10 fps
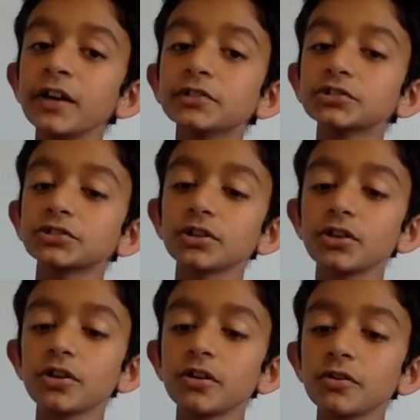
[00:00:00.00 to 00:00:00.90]

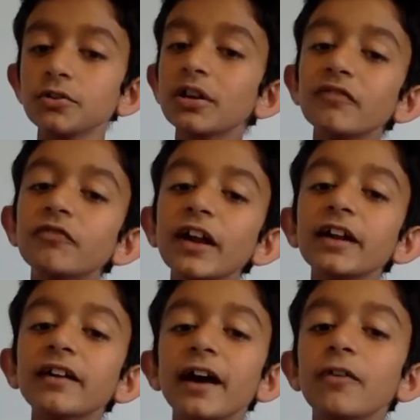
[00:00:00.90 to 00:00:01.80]
So you can
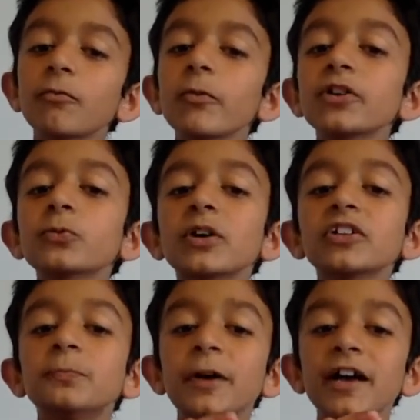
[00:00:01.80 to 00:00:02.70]
figure out which one
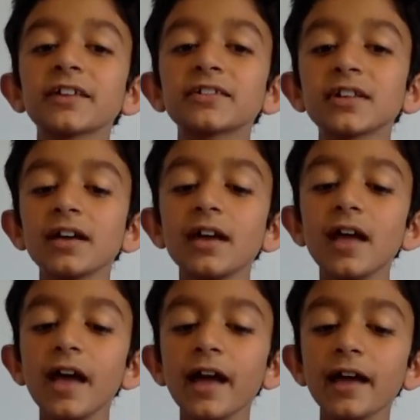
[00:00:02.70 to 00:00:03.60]
is best
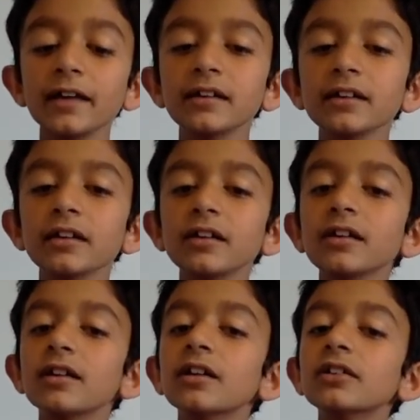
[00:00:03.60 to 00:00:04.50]
and
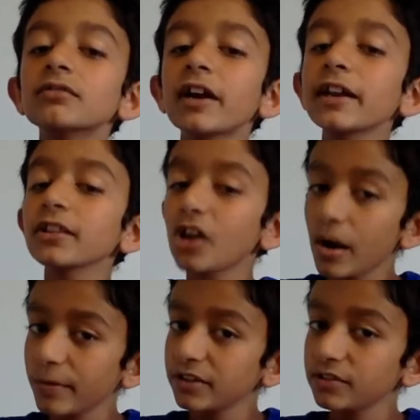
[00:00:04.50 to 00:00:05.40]
write in the
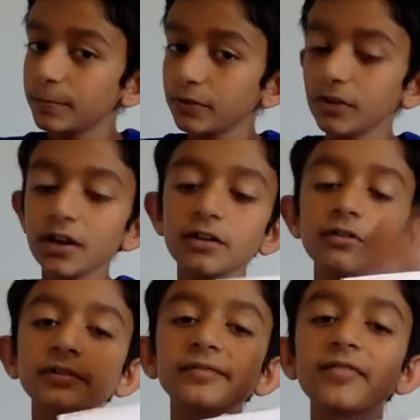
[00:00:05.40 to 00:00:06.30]
comments
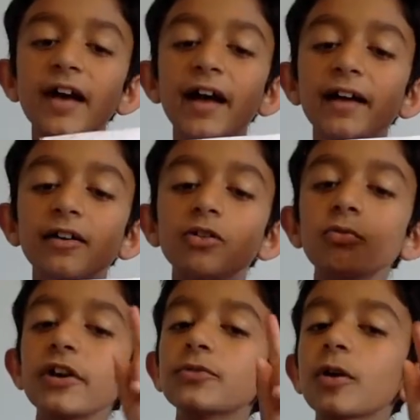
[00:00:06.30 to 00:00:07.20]
below that
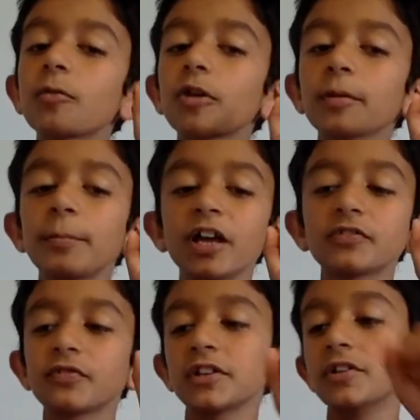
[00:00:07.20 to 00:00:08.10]
which one worked
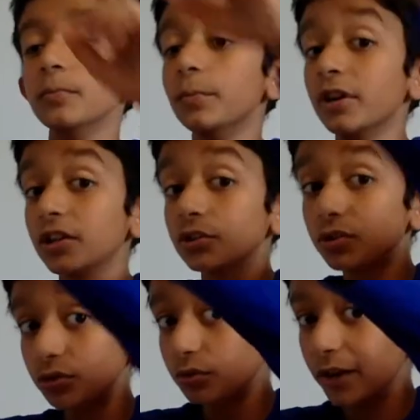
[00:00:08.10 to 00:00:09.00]
best for you. Putting
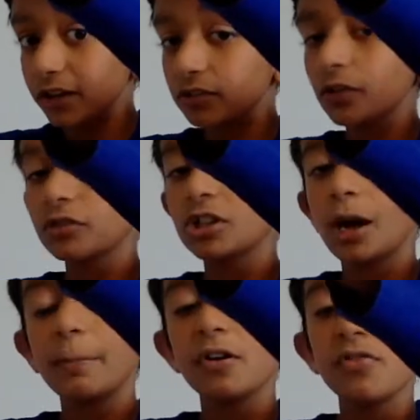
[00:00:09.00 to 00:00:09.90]
two rings on
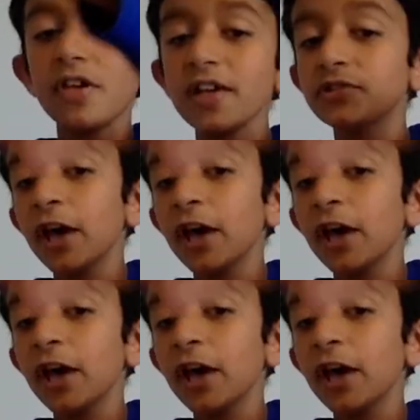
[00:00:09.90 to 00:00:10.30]
top of this,